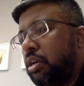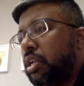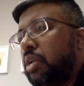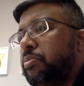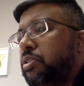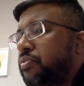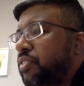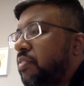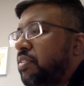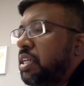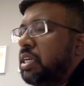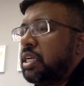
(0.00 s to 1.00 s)
Let me know if you
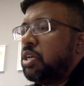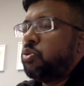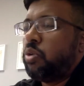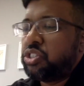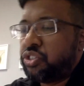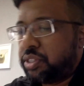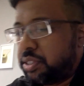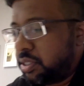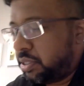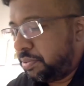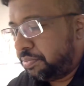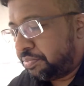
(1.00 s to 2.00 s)
have any
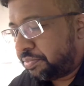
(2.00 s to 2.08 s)
questions.